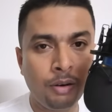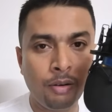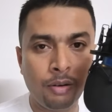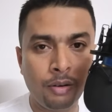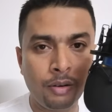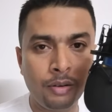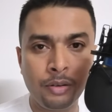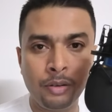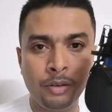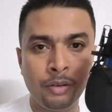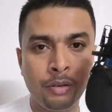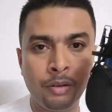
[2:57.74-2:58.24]

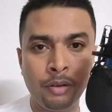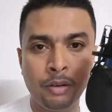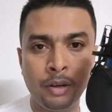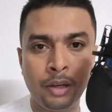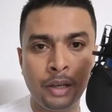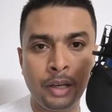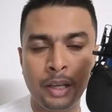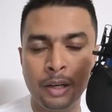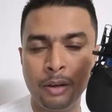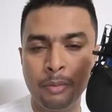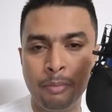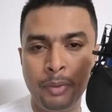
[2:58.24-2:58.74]
gone, you're not
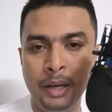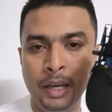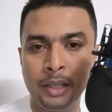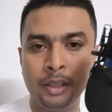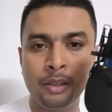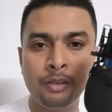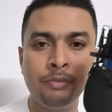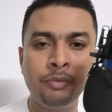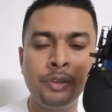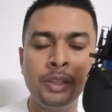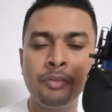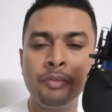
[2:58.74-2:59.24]
going to get it
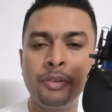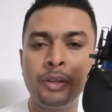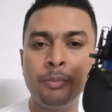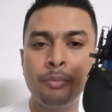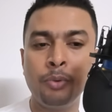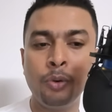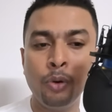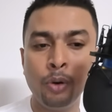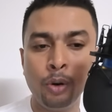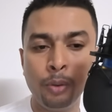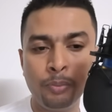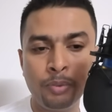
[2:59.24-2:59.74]
back. You've given
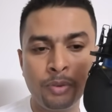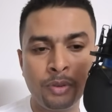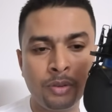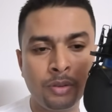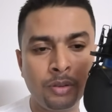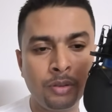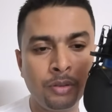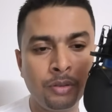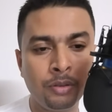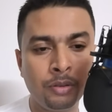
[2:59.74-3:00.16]
up hopes.